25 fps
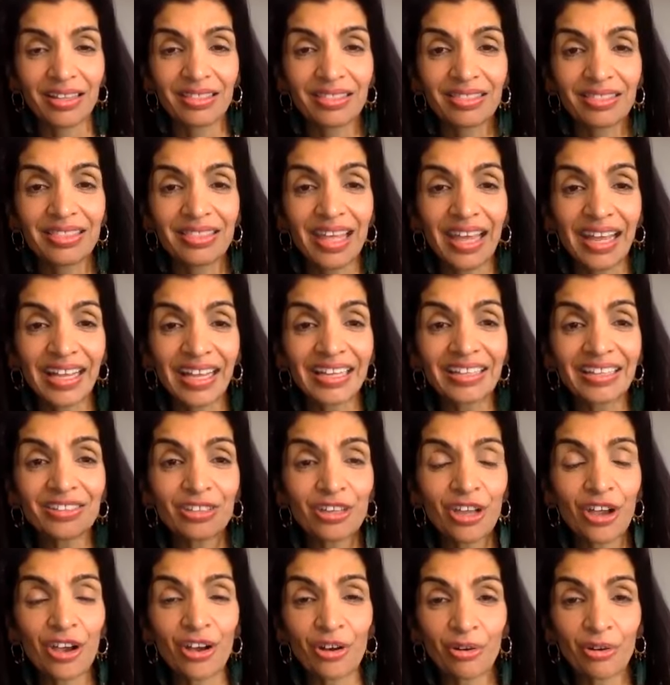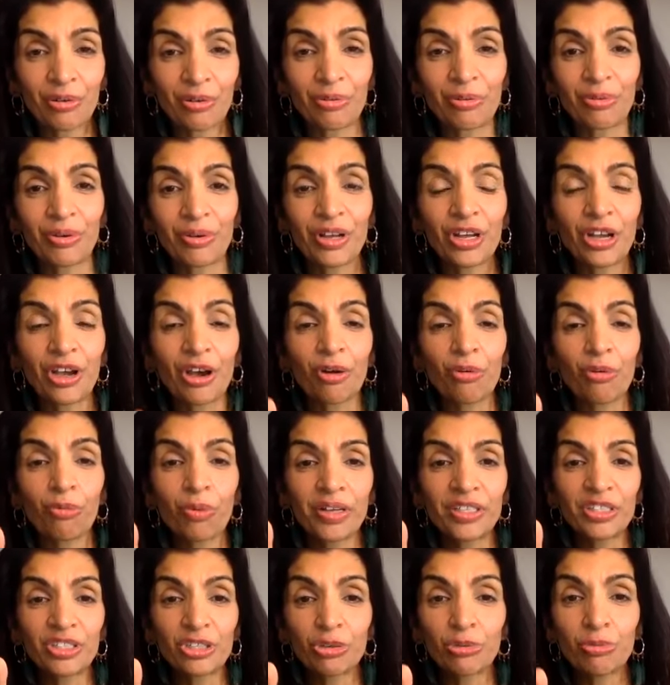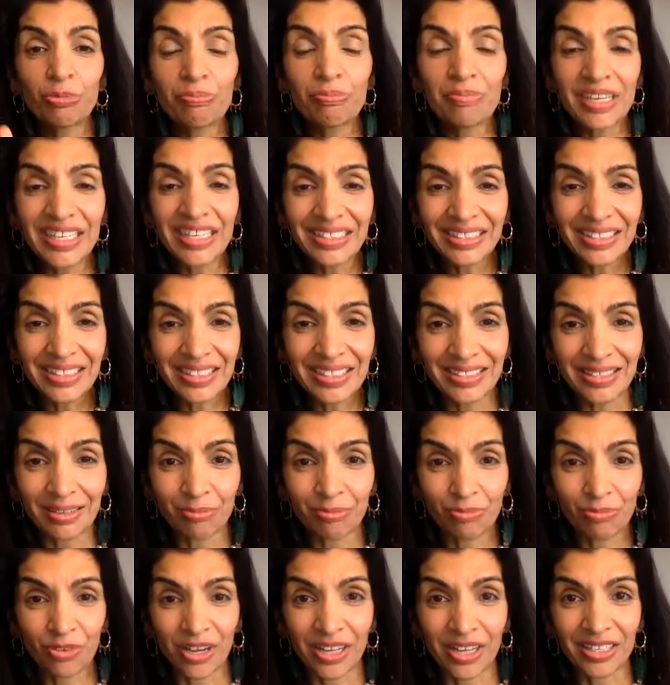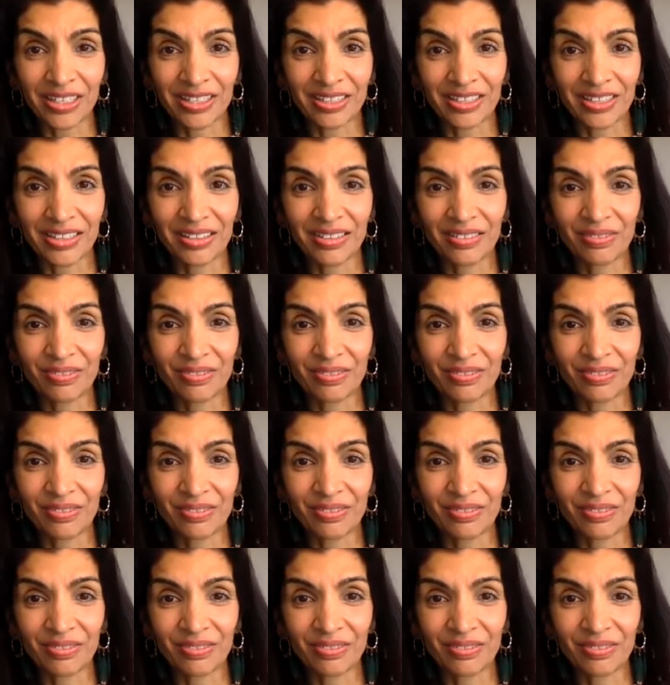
They know when you meet someone,